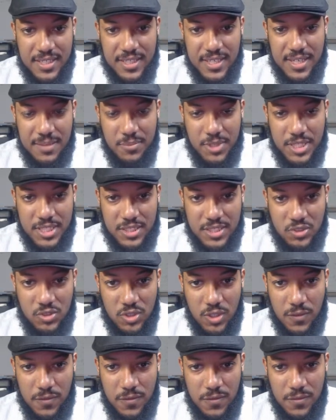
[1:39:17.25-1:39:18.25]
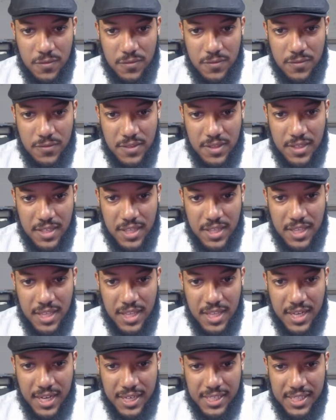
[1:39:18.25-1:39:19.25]
I press Control
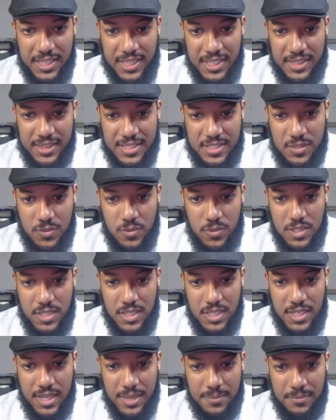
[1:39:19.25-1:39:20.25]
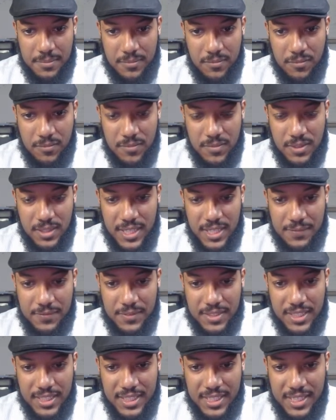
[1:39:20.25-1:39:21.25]
and I can get this one, and I'm left
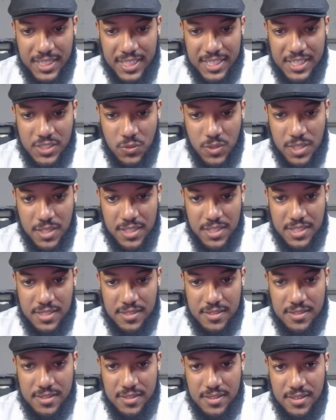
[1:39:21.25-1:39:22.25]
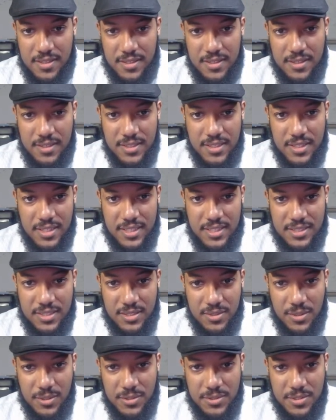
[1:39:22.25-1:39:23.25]
clicking each one of these. And so
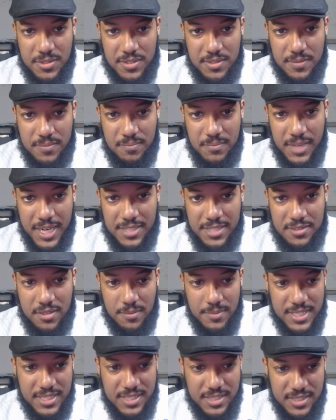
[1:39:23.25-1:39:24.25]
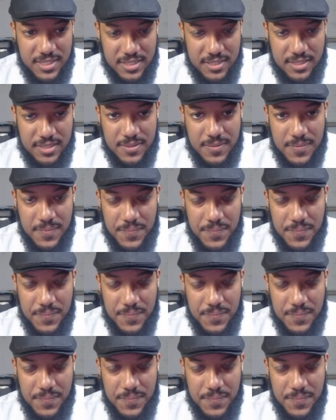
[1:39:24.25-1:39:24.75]
those are some major dimensions.